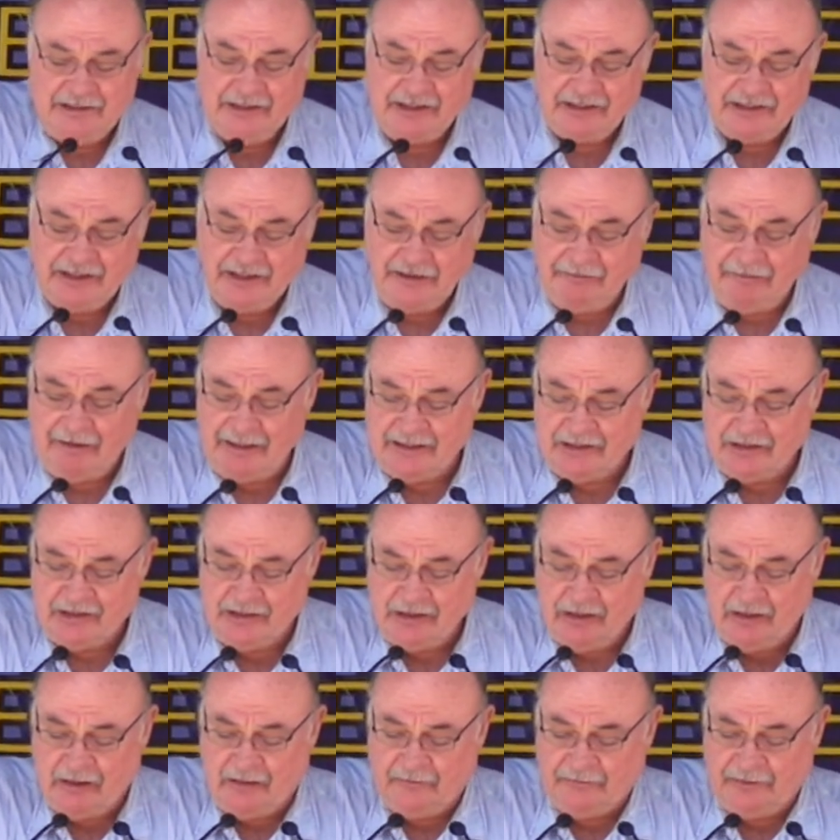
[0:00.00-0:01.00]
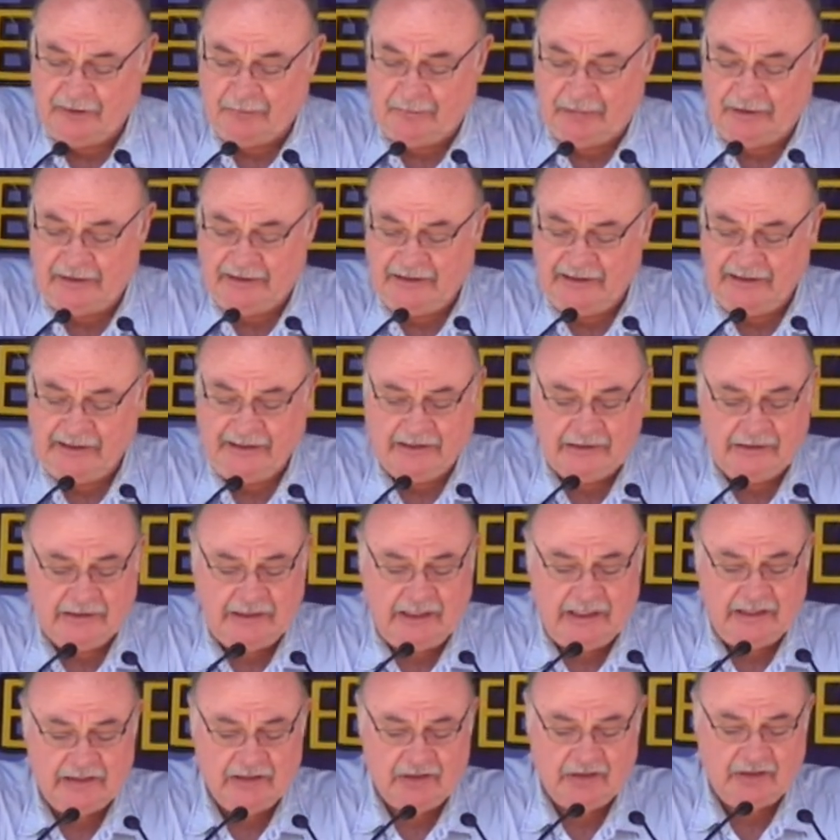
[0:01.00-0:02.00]
disintegration of the
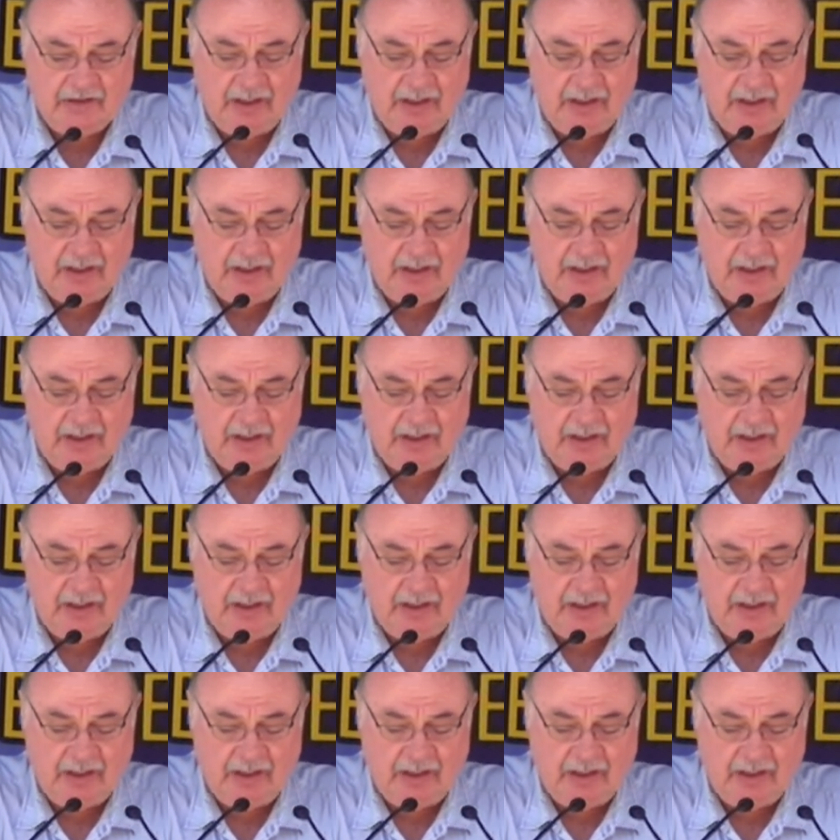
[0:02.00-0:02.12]
political and